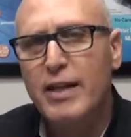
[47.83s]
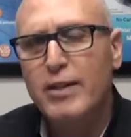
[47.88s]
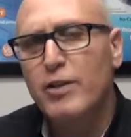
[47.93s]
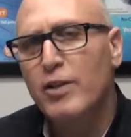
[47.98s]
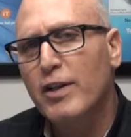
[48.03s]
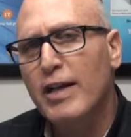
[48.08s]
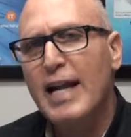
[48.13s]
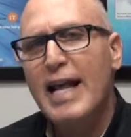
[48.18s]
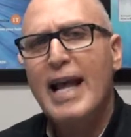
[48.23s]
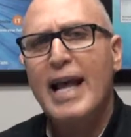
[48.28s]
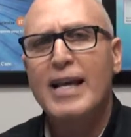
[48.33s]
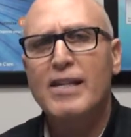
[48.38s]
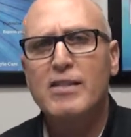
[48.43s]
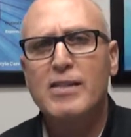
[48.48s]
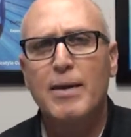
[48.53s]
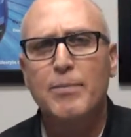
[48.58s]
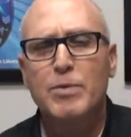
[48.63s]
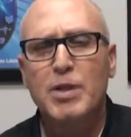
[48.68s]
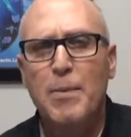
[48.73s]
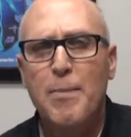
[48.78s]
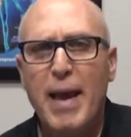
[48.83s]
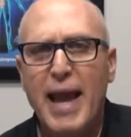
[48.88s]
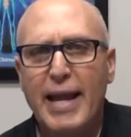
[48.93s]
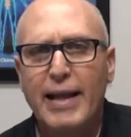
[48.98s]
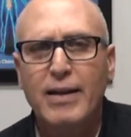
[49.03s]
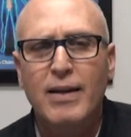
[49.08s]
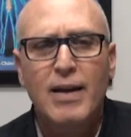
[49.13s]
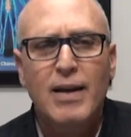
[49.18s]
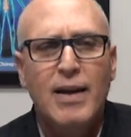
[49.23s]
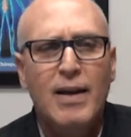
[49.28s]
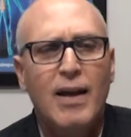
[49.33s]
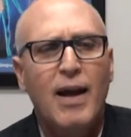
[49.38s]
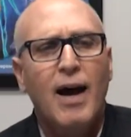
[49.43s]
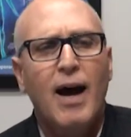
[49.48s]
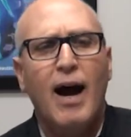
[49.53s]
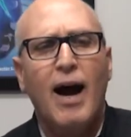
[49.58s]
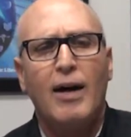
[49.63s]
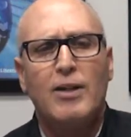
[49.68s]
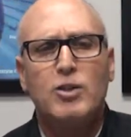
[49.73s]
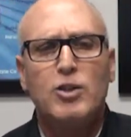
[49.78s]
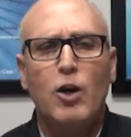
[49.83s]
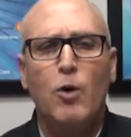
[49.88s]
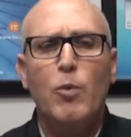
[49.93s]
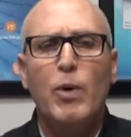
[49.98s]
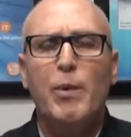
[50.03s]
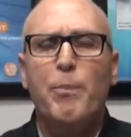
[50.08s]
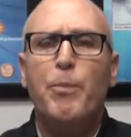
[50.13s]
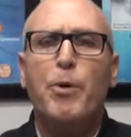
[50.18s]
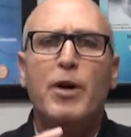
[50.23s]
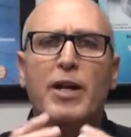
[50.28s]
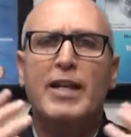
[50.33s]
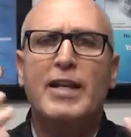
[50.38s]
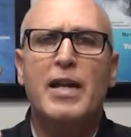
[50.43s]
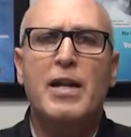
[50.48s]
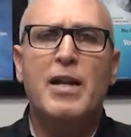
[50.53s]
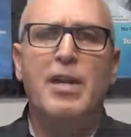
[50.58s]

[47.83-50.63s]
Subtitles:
that you're going to ask them to make. So we're putting